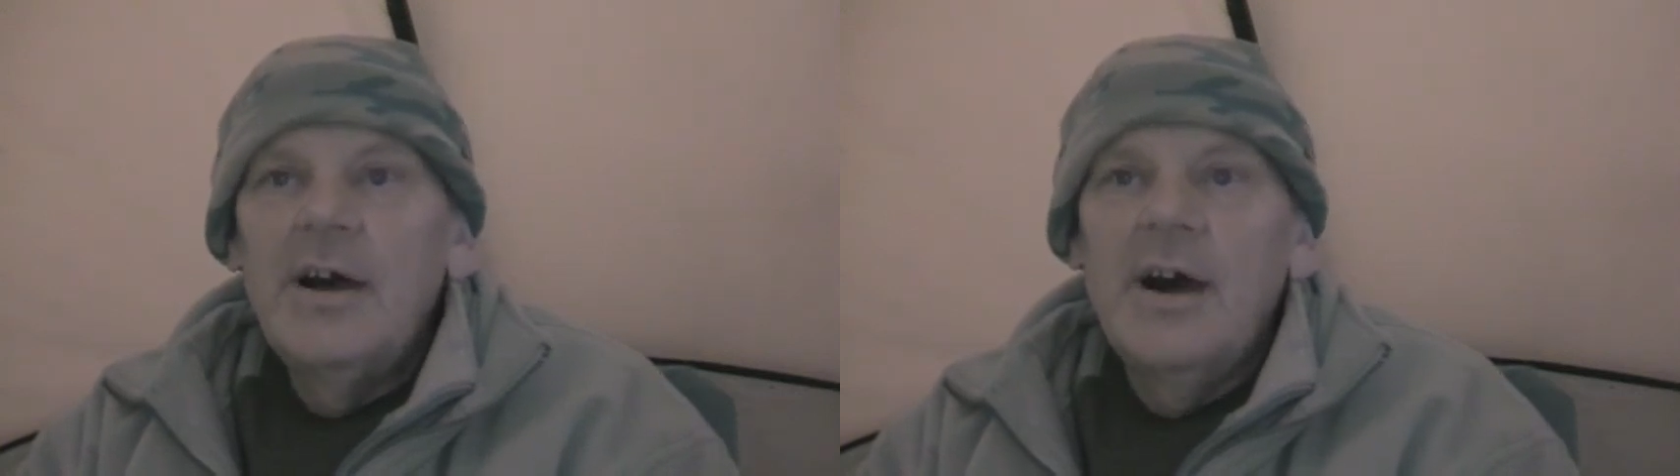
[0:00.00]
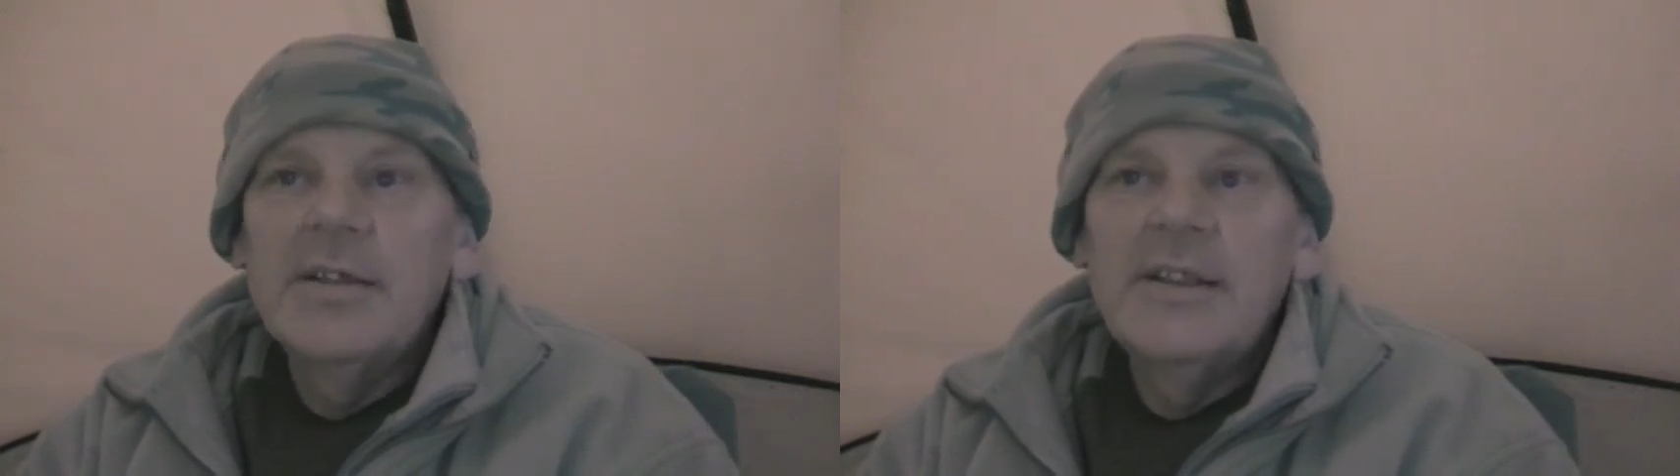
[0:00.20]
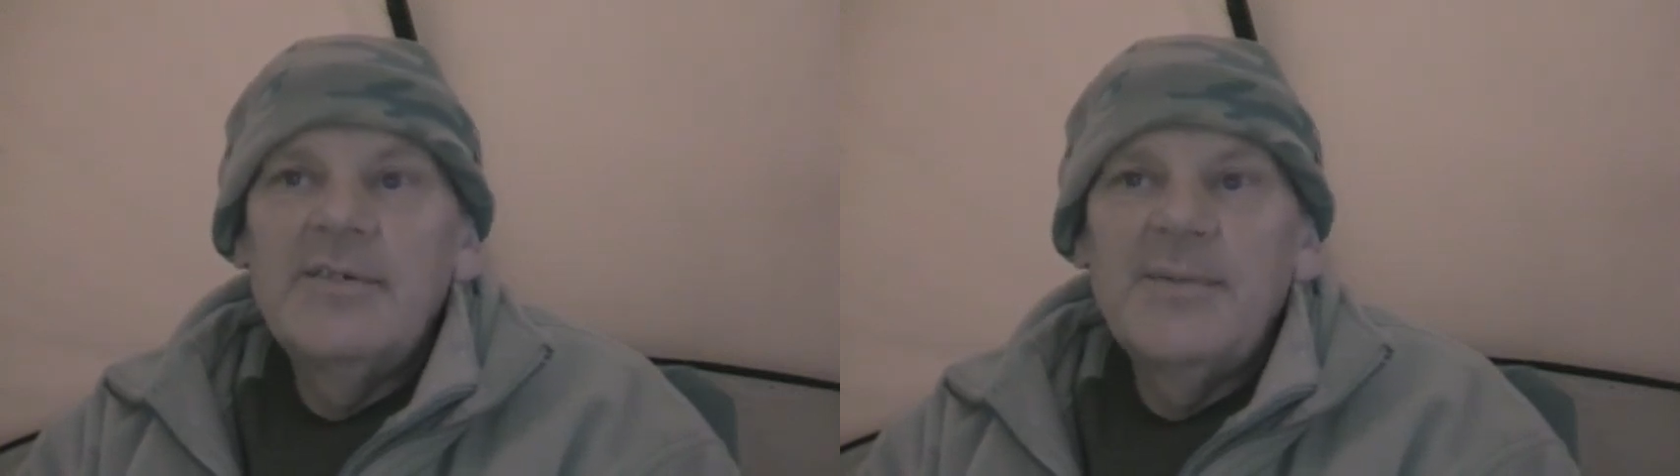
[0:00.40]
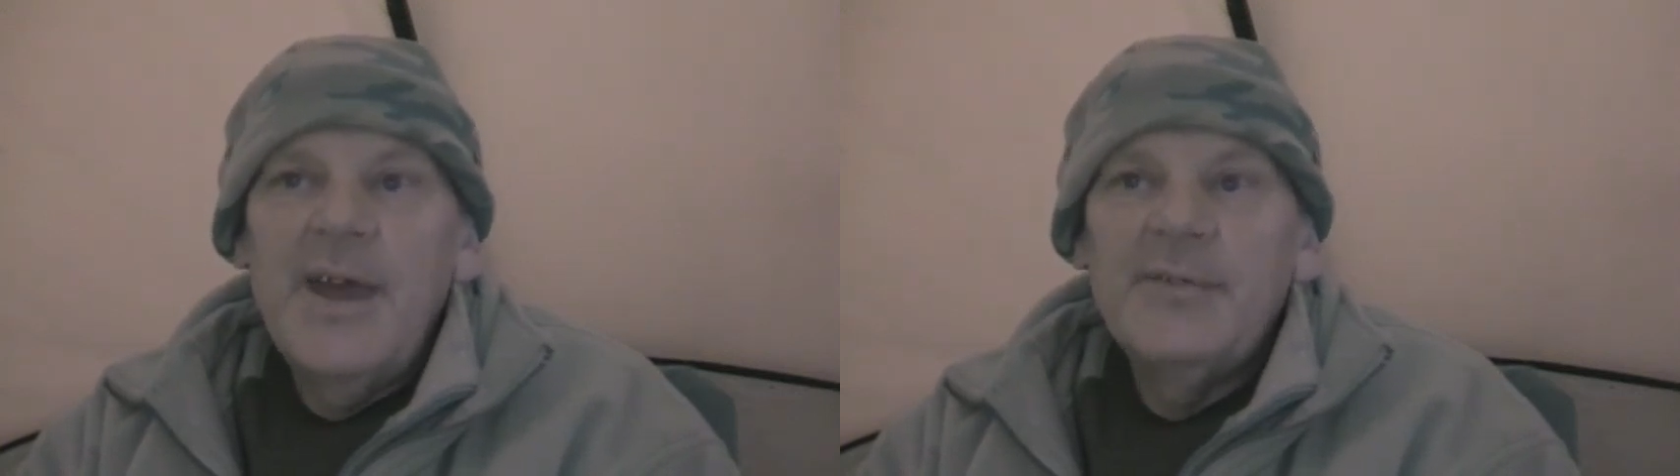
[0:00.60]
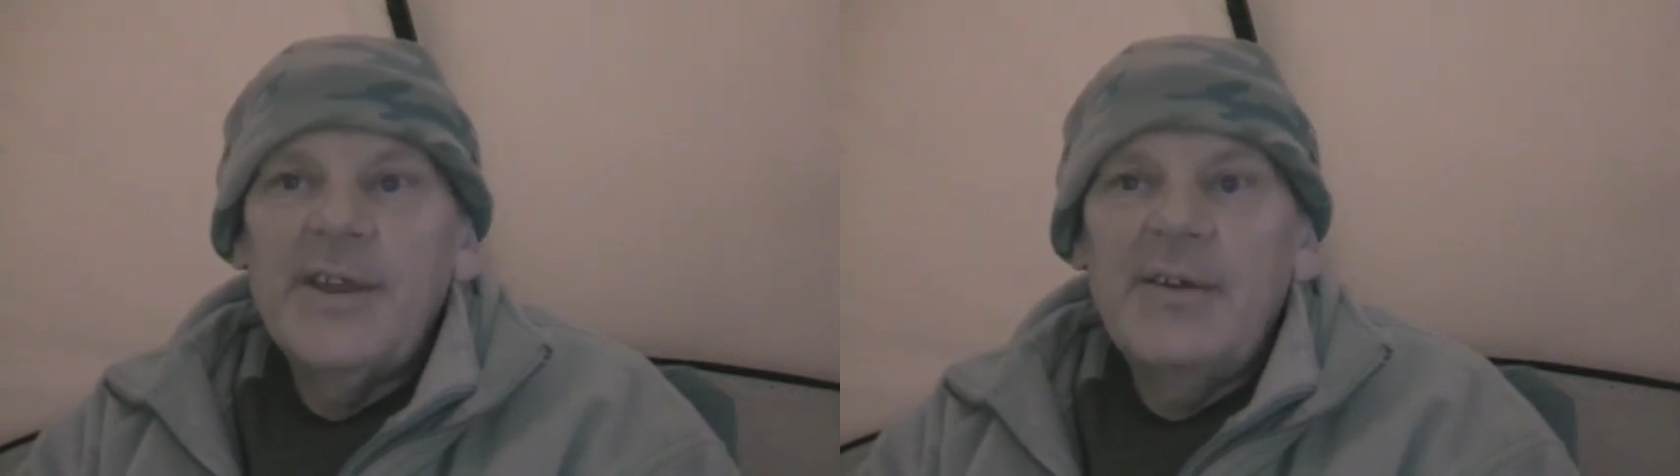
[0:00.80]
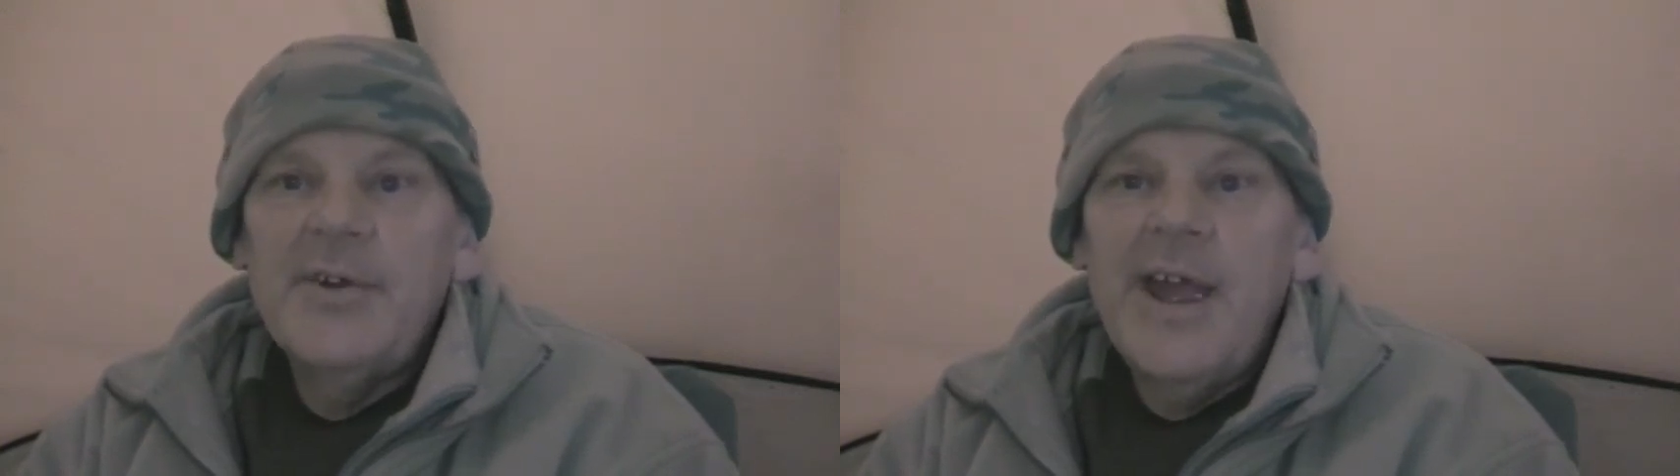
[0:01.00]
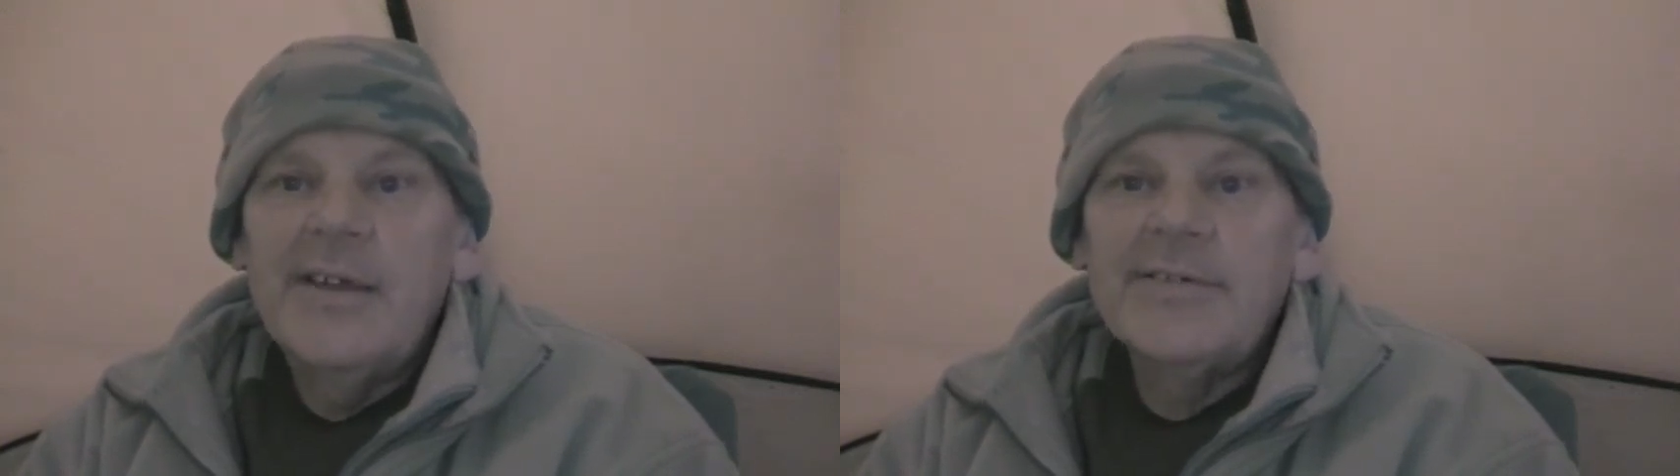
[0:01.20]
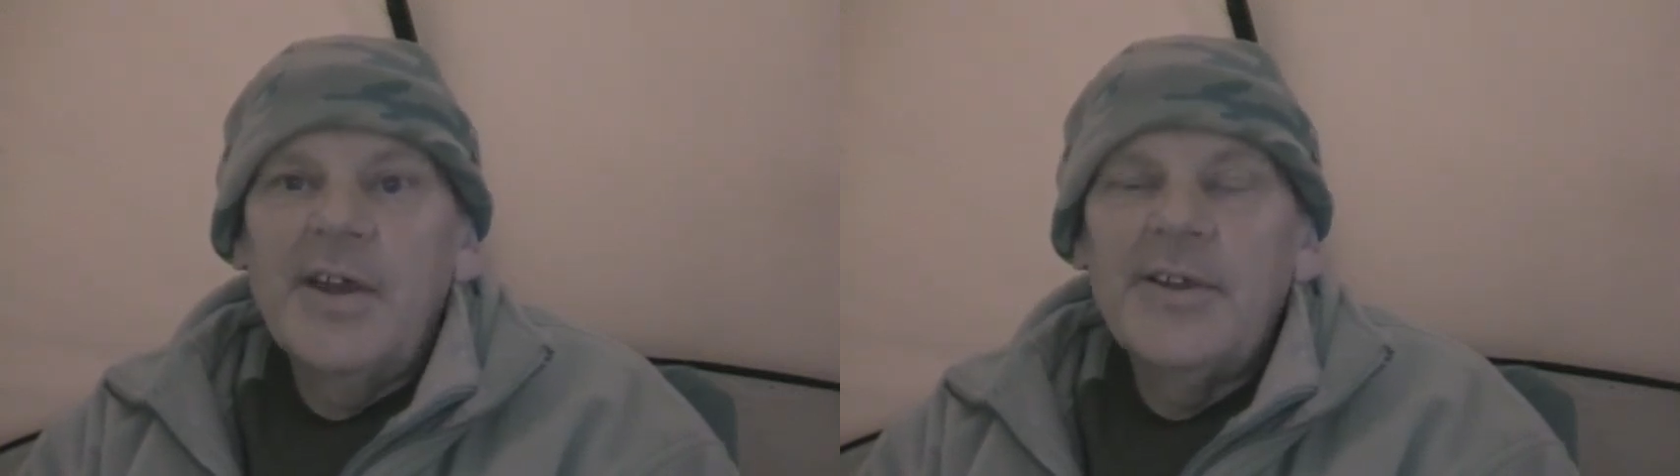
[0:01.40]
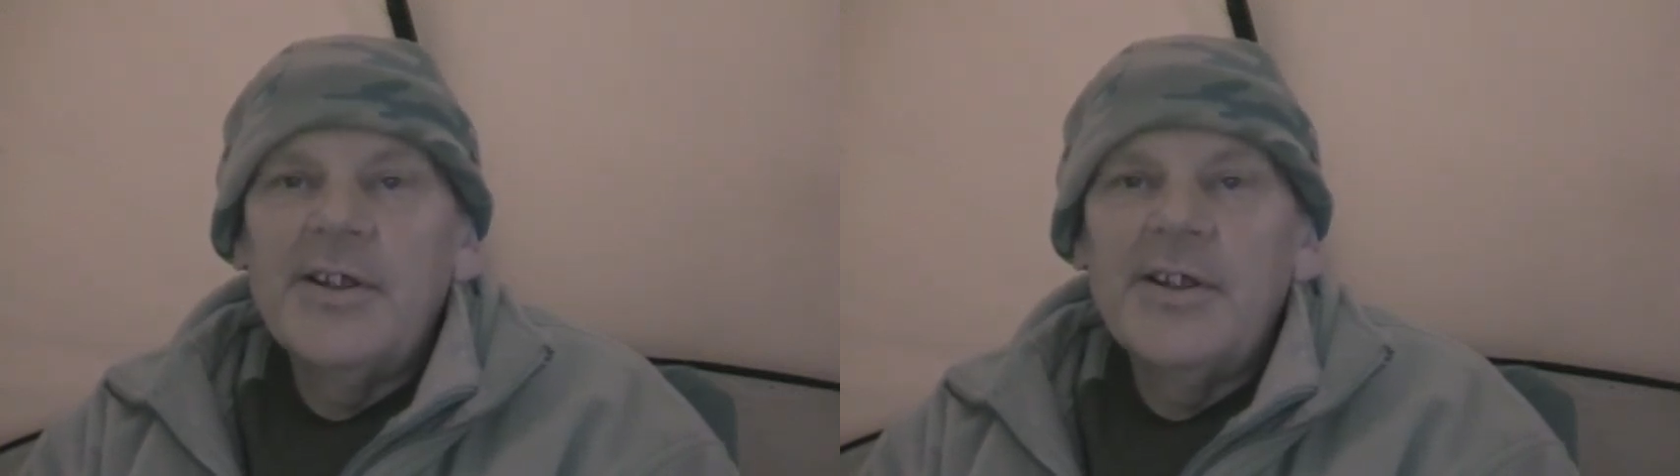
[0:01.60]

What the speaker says: I'm going to leave them out for another hour or so,